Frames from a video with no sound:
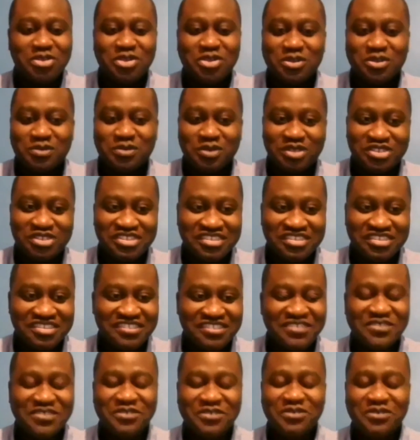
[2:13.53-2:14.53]
Thank you
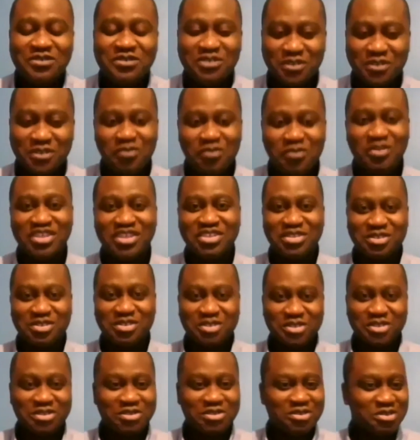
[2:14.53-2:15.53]
so much. It's a
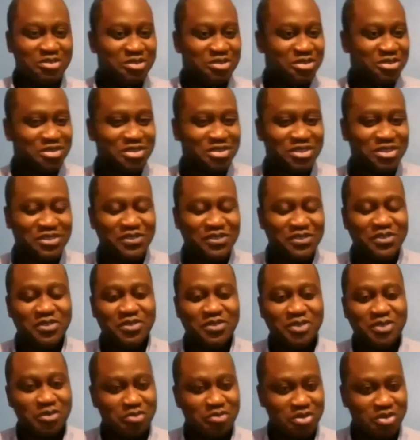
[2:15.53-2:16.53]
real pleasure
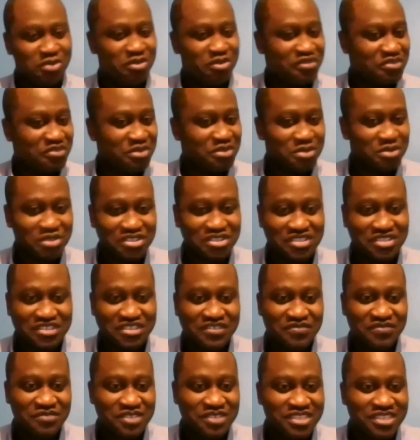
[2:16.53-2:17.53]
to be
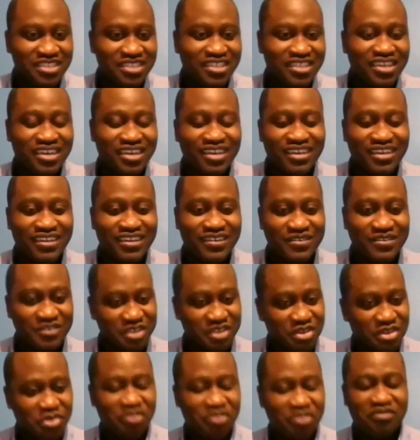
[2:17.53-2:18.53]
with you this evening.
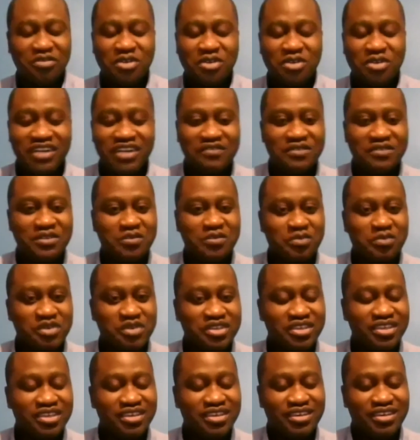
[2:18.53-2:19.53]
Thank you for
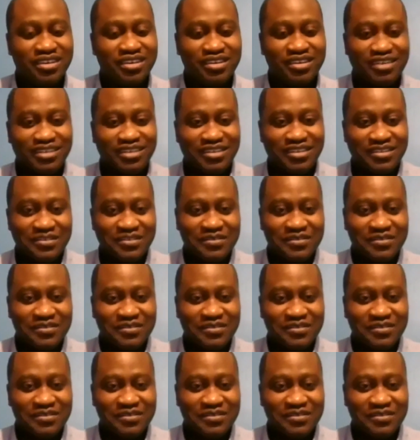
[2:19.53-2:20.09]
having me.